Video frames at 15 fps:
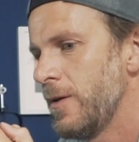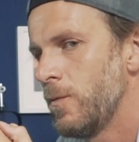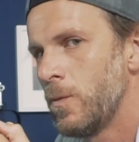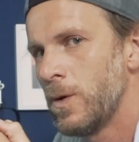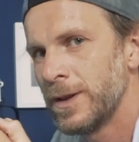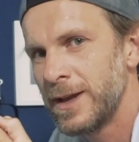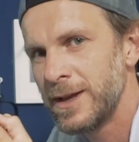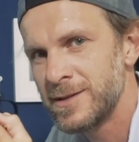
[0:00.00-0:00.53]

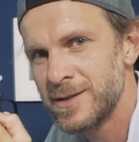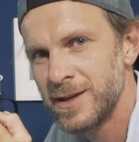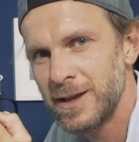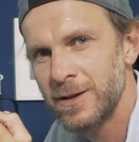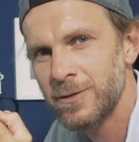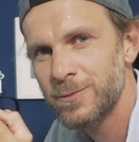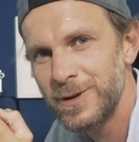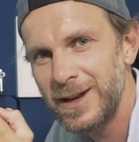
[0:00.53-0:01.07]
what I
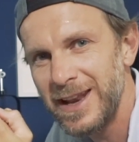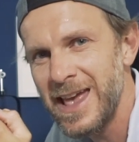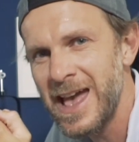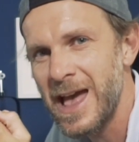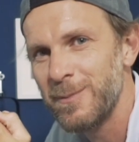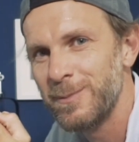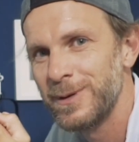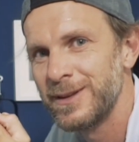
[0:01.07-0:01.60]
think really
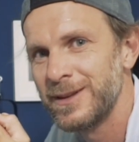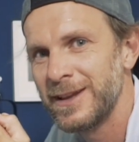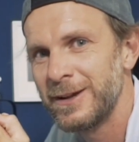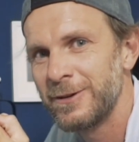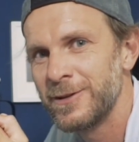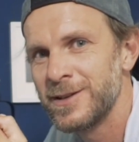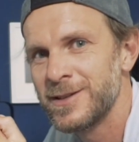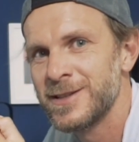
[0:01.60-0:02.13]
happened
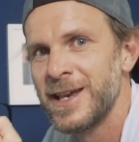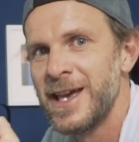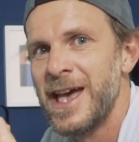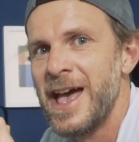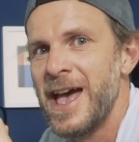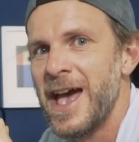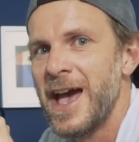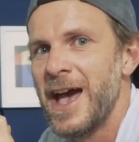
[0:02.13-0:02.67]
there is
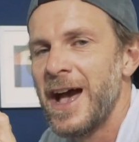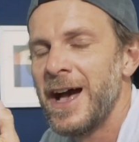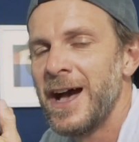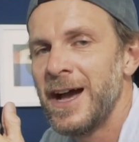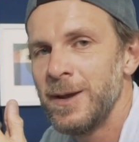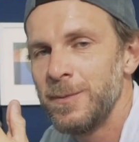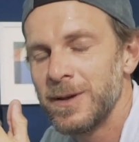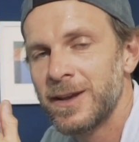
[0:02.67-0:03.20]

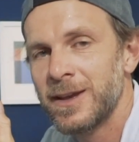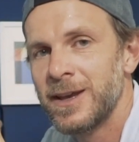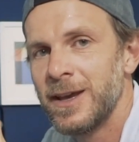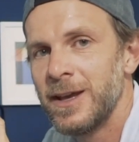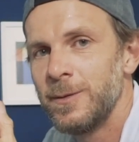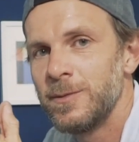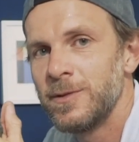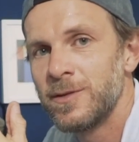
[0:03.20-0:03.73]
I
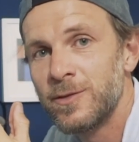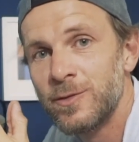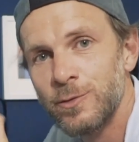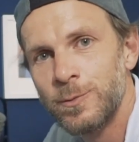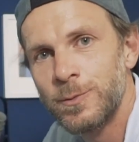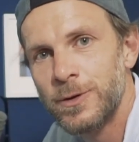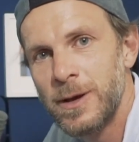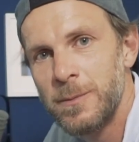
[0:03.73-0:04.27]
became
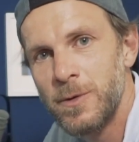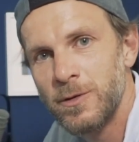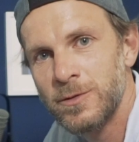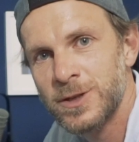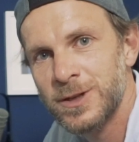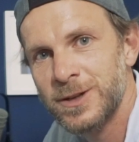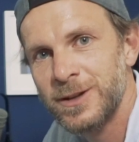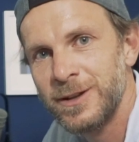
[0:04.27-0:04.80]
super
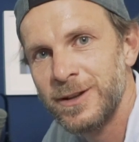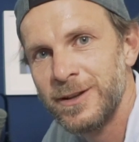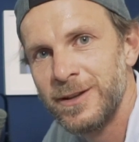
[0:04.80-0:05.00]
emotional.